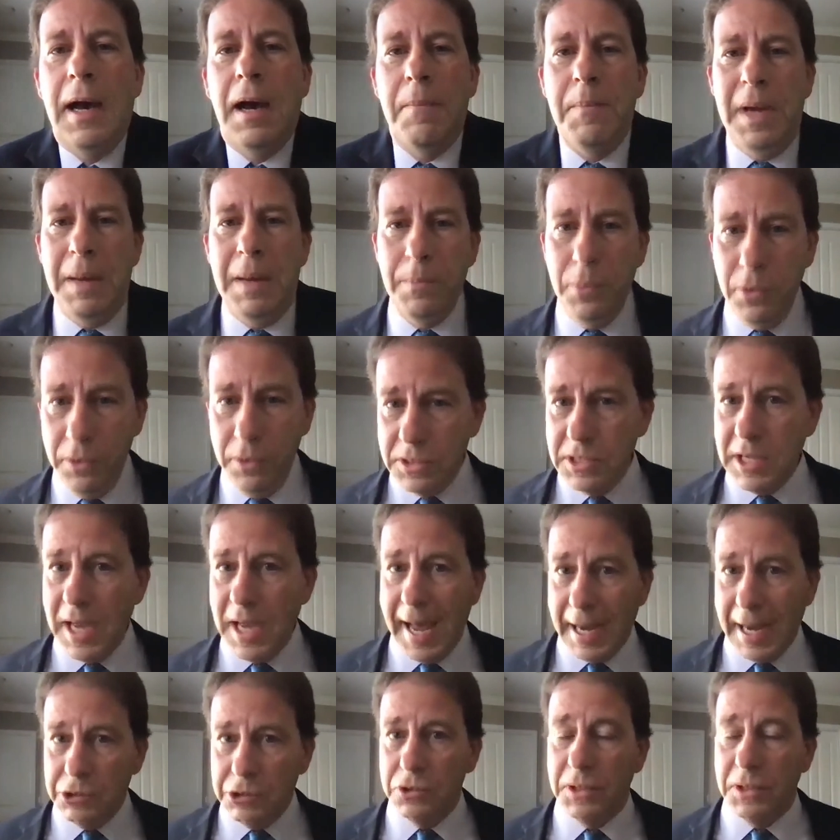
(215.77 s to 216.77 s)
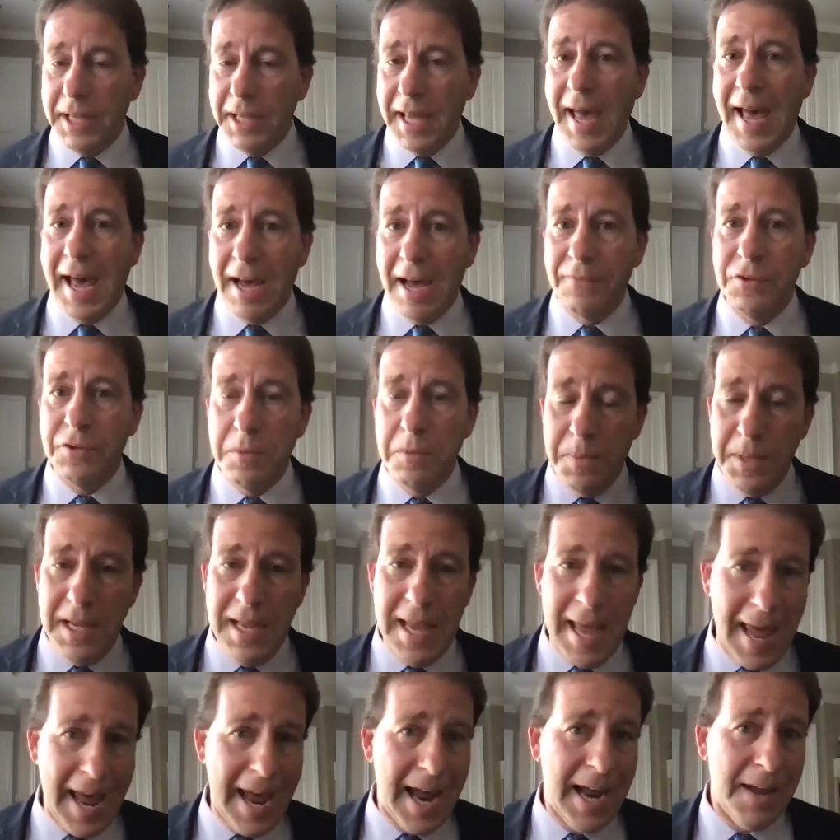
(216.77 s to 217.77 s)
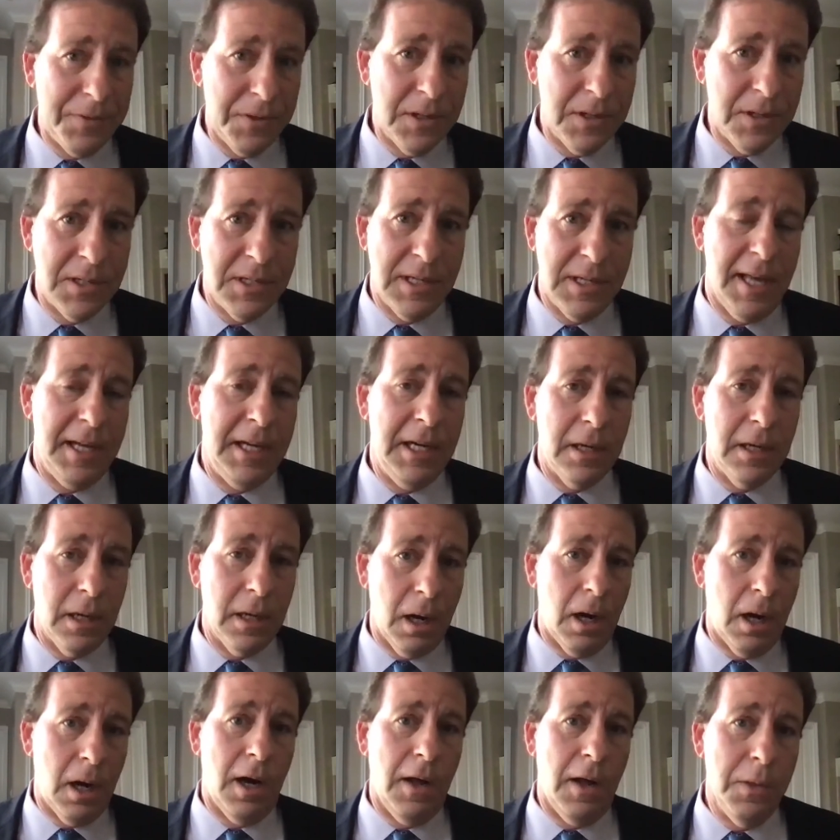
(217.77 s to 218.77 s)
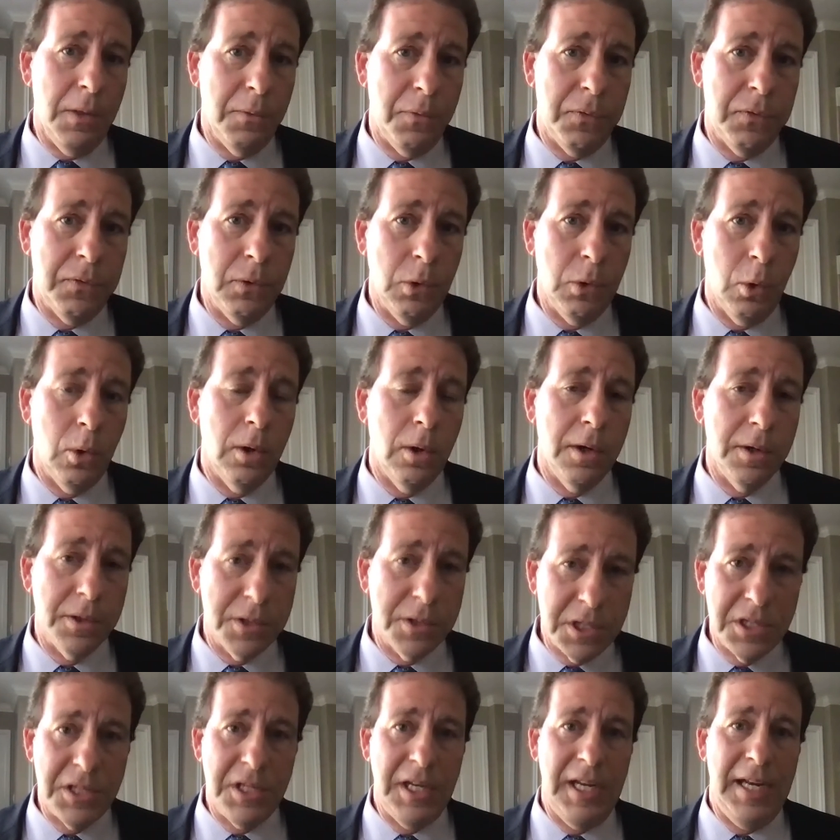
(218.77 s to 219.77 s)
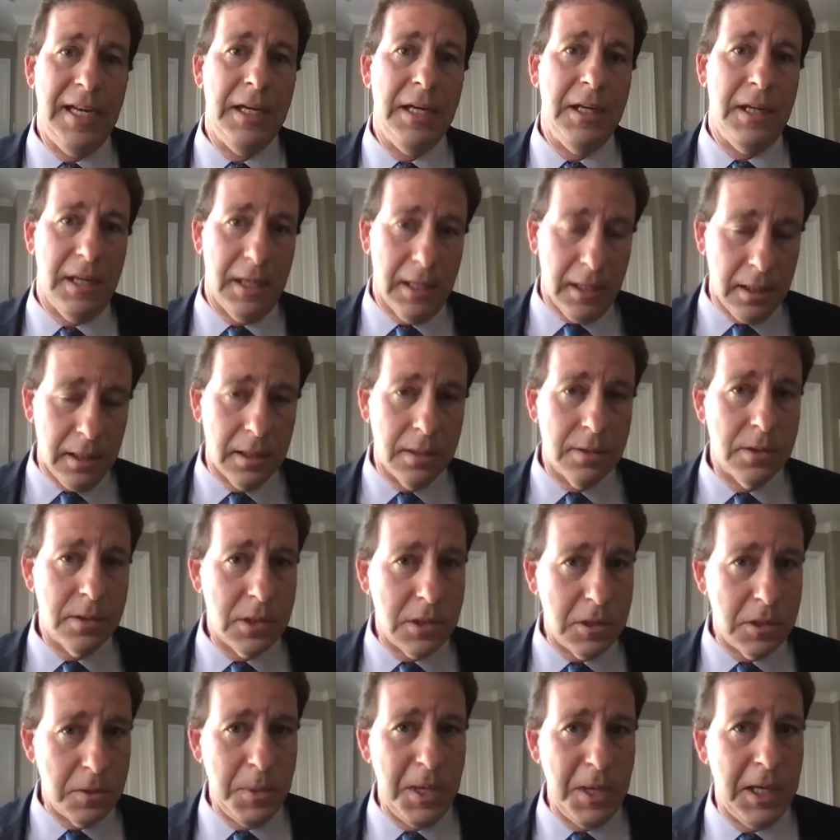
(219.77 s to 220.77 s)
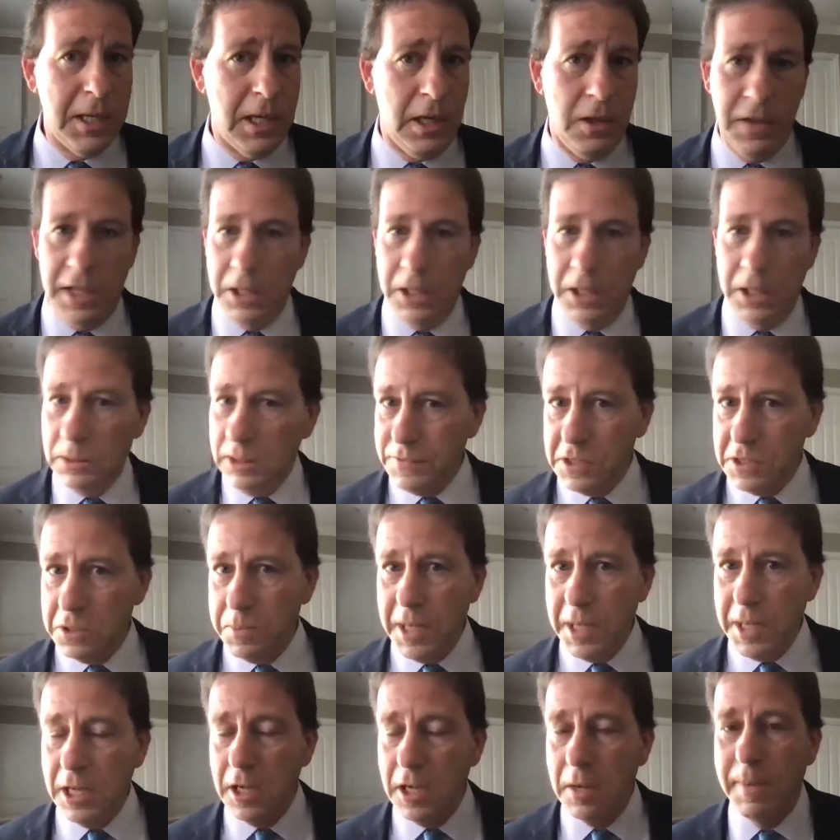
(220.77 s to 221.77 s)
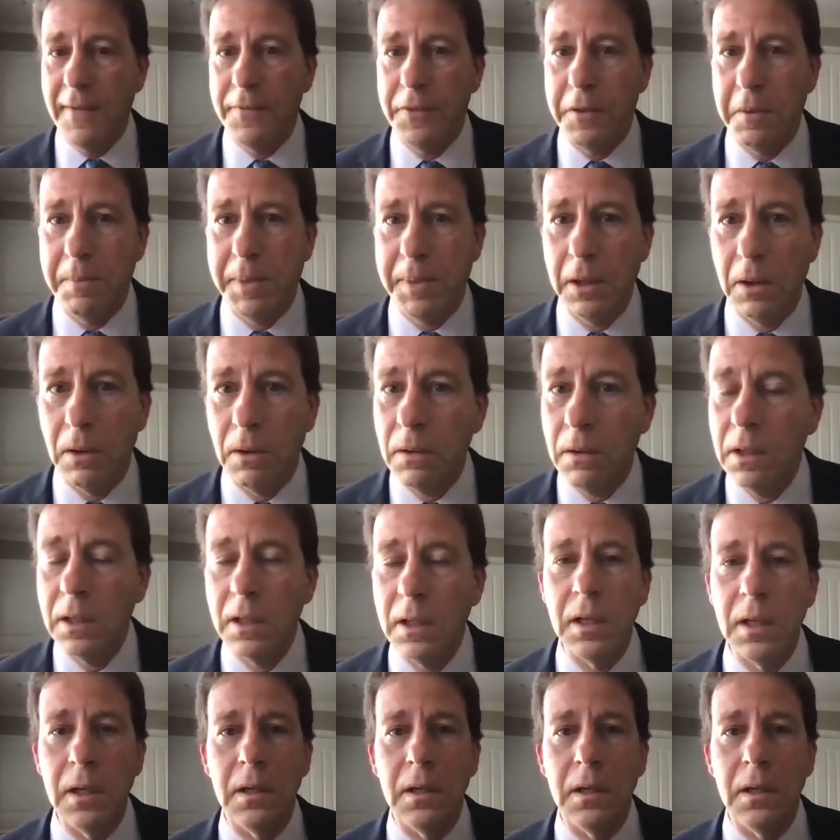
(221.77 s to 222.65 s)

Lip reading: members actually have to be at the Senate on the floor, standing, speaking. They don't have to speak about the bill.